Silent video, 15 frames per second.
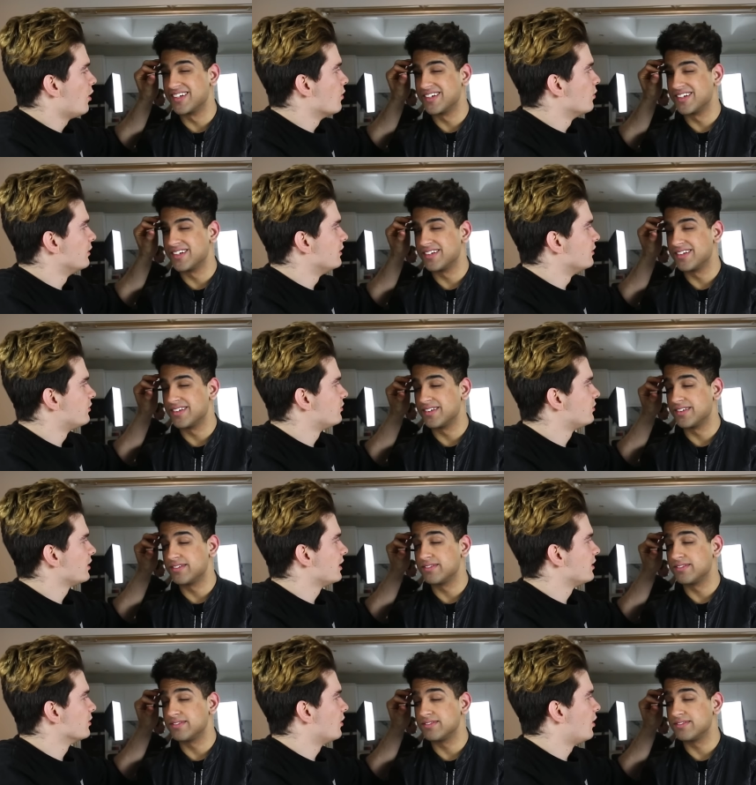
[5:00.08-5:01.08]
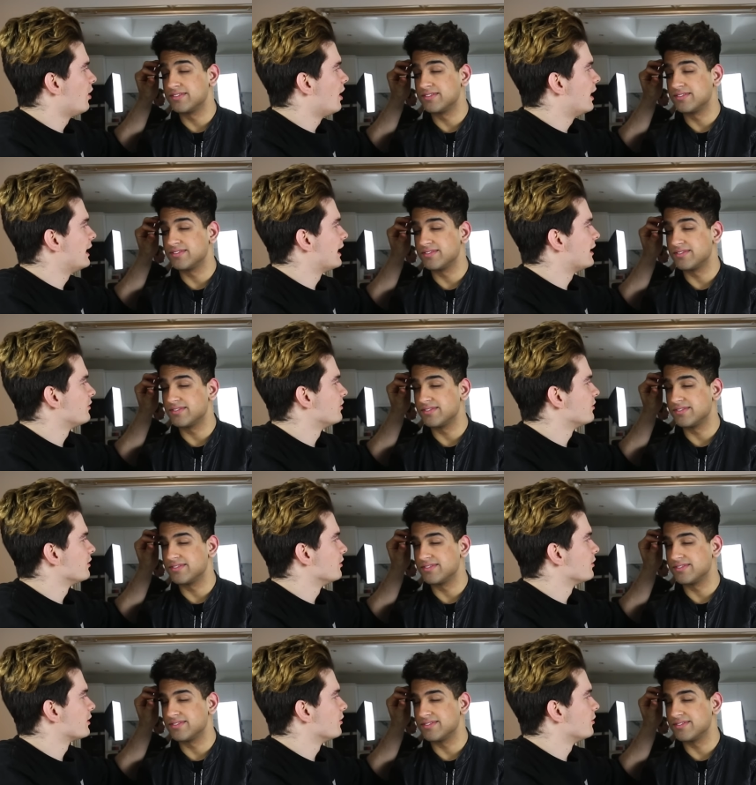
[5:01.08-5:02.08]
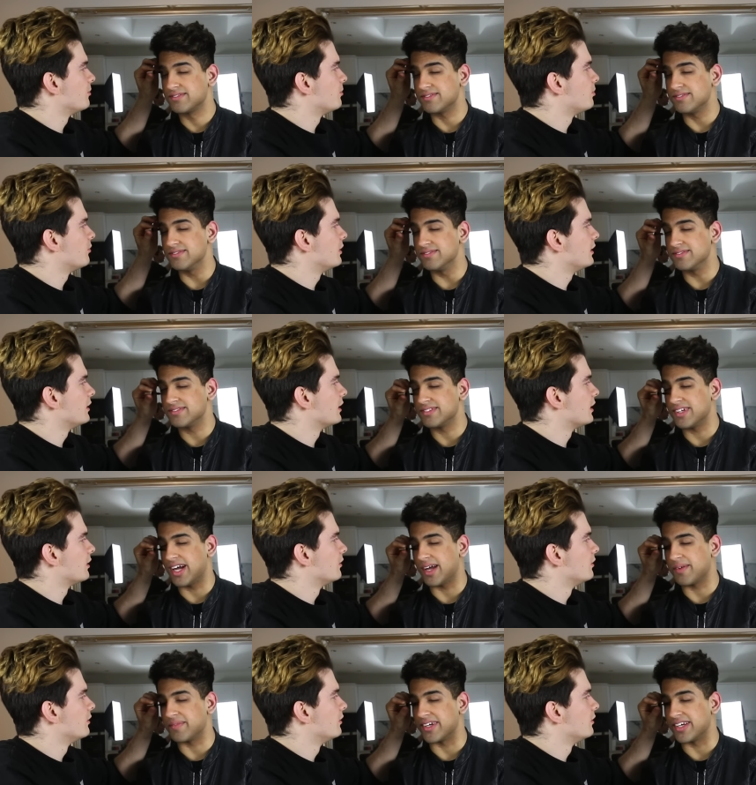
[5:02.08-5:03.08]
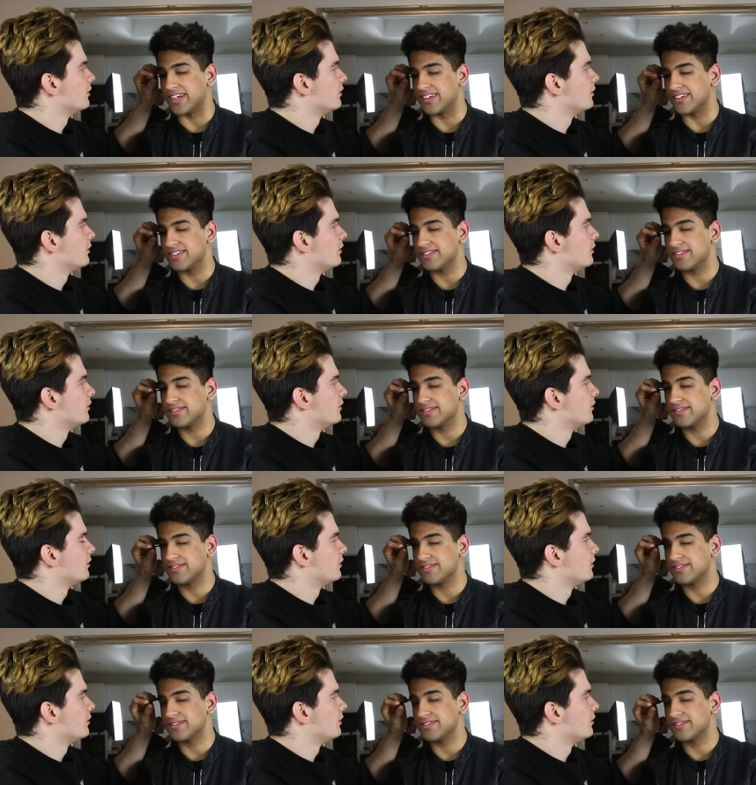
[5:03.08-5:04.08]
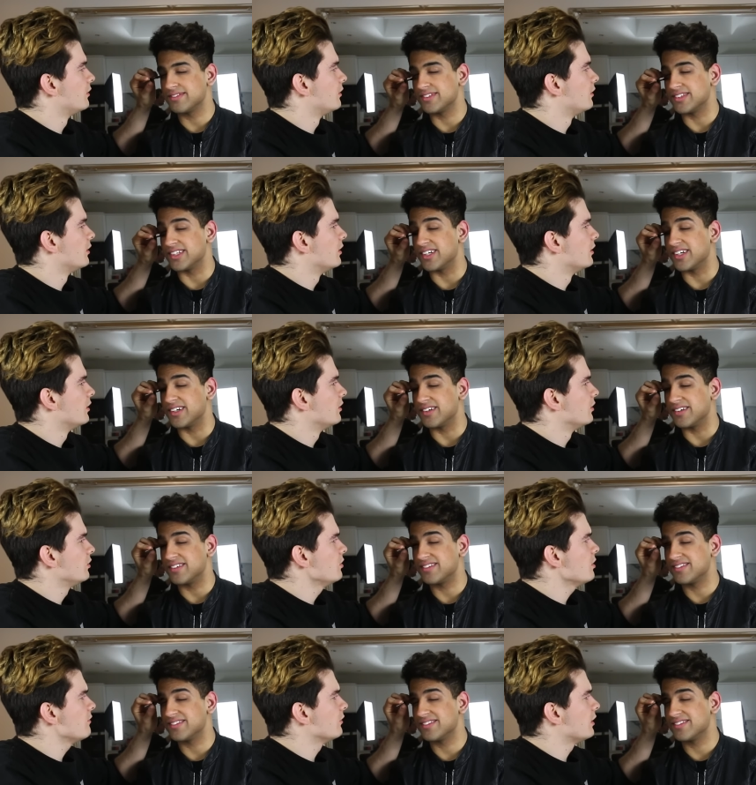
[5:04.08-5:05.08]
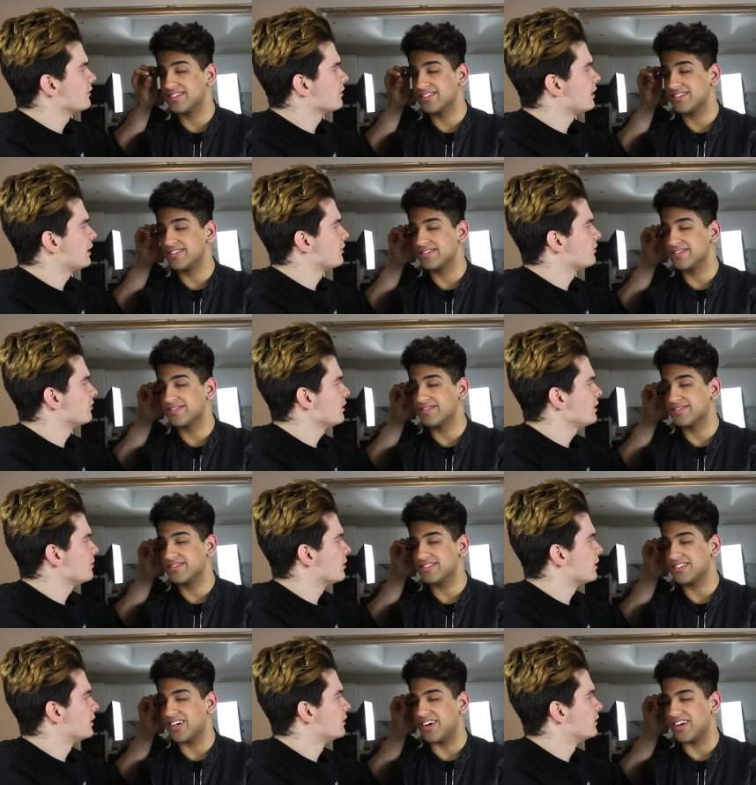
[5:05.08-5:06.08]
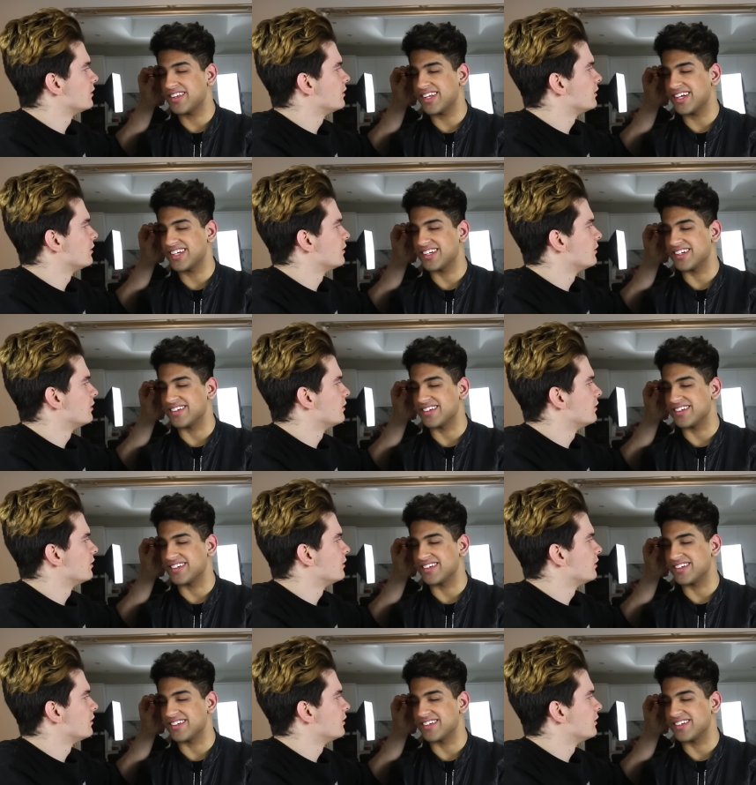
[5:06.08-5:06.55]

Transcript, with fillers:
Speaker 1: Holy shit, your eyelashes are looking on point now. I mean, yo. You have nice eyelashes anyway. Oh, thank